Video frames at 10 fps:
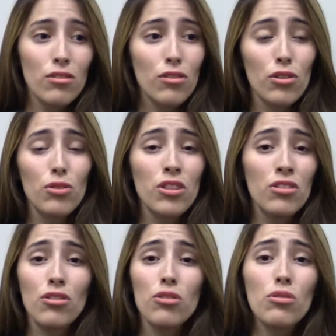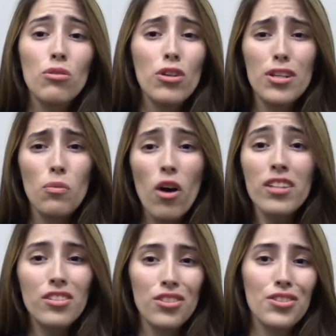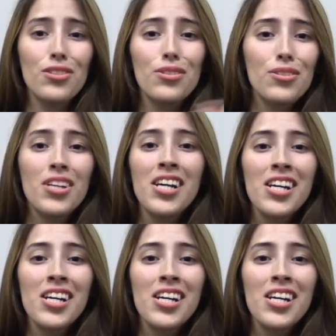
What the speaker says: you can do or want to do.